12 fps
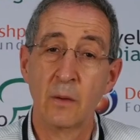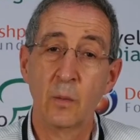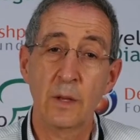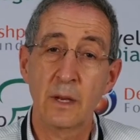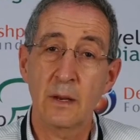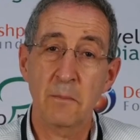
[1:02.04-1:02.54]

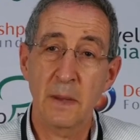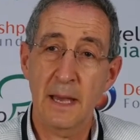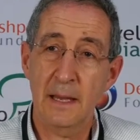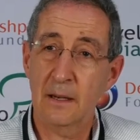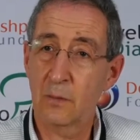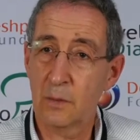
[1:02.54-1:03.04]
We did a
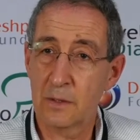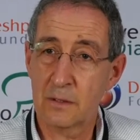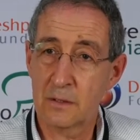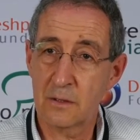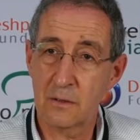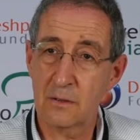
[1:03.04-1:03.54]
panel with the
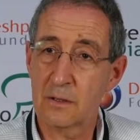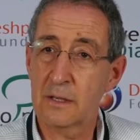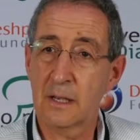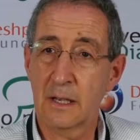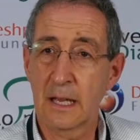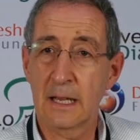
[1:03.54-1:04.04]
students.
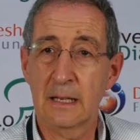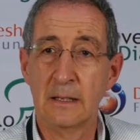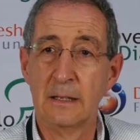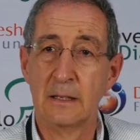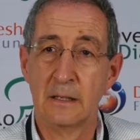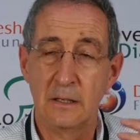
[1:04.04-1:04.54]
Again,
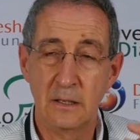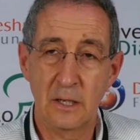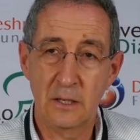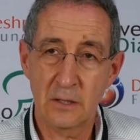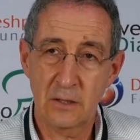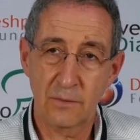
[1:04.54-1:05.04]

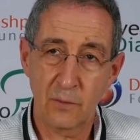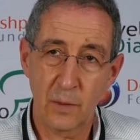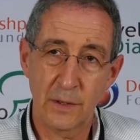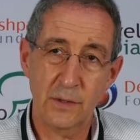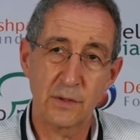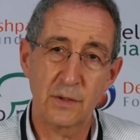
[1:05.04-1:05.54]
lots of
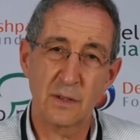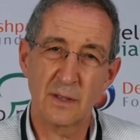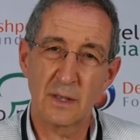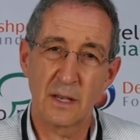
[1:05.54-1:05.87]
questions.